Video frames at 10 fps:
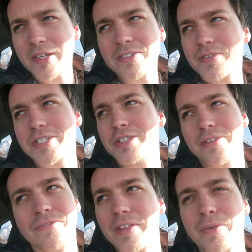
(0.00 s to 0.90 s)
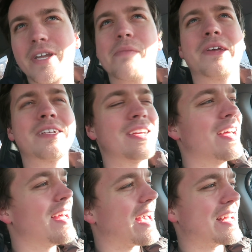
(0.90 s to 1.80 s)
I don't know if she knew if they were coming,
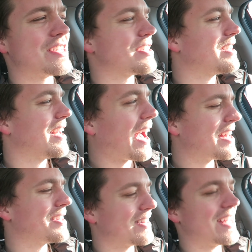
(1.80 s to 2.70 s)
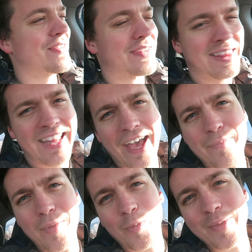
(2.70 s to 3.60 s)
and she had to leave in
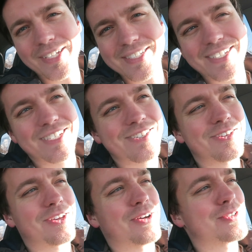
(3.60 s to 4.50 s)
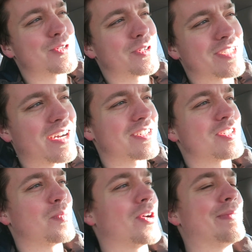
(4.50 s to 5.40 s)
that moment to go to her
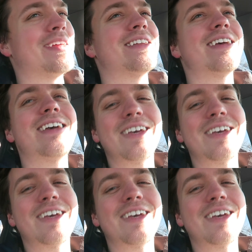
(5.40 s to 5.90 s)
doctor's appointment.